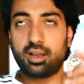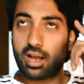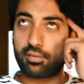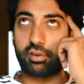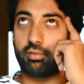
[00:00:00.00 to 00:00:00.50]

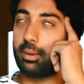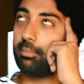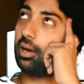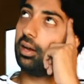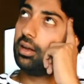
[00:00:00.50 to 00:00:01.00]
I've got to
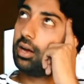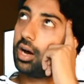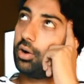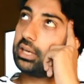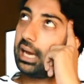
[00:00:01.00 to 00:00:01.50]
remember,
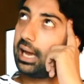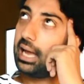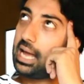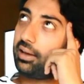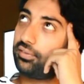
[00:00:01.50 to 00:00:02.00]
oh yeah,
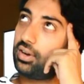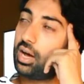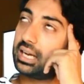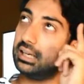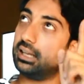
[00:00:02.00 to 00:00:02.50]

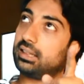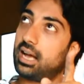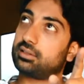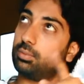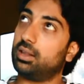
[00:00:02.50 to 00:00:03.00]
F9,
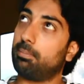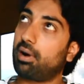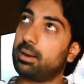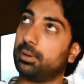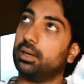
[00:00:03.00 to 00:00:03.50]
that's where the
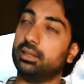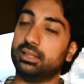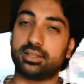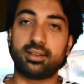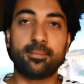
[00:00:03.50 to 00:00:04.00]
bright button is.